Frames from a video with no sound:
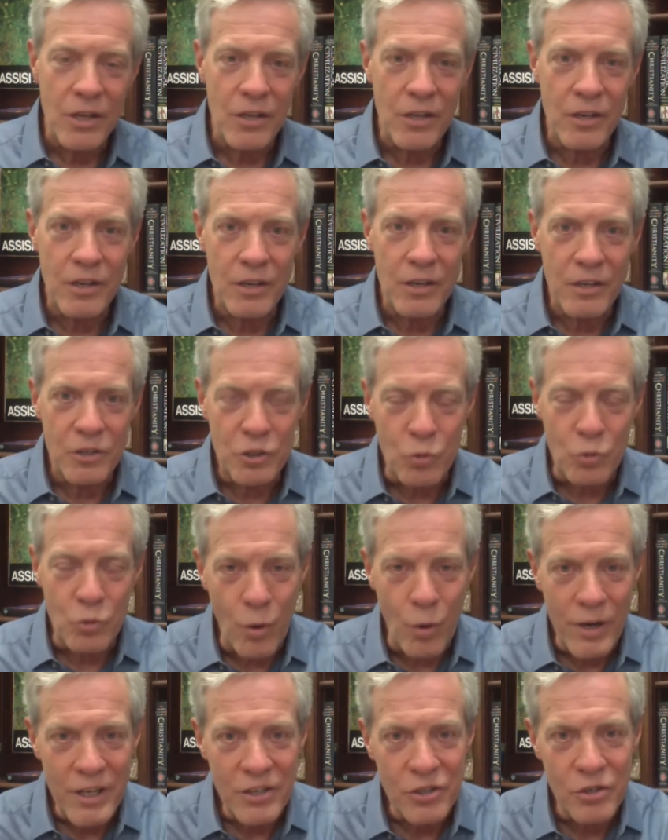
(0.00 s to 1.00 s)

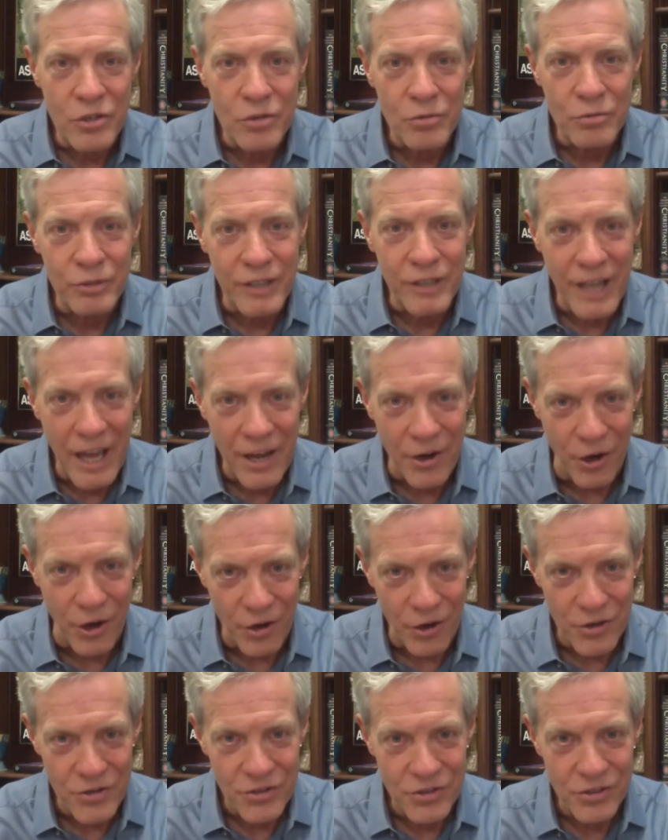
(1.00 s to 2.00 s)
22
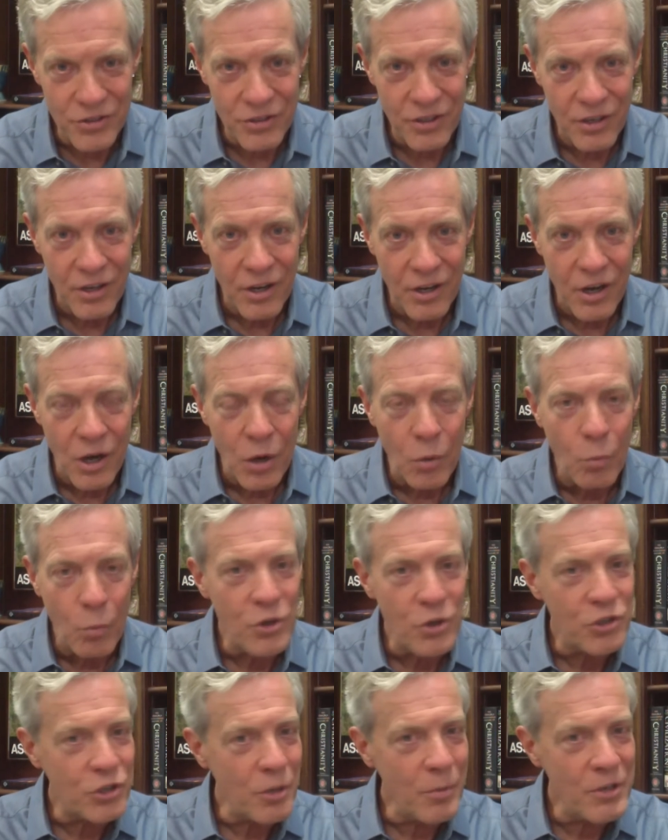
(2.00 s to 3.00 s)
letters were so
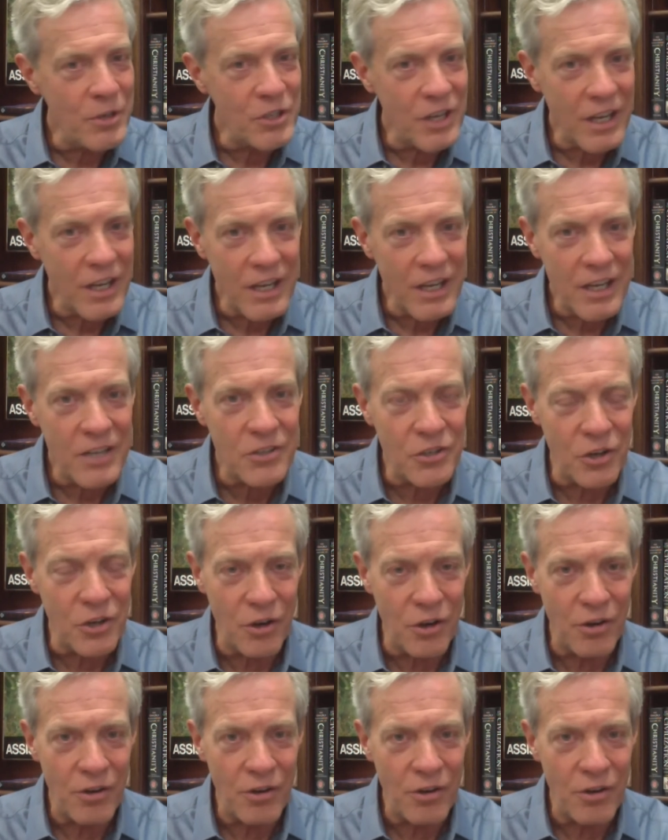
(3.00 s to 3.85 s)
much easier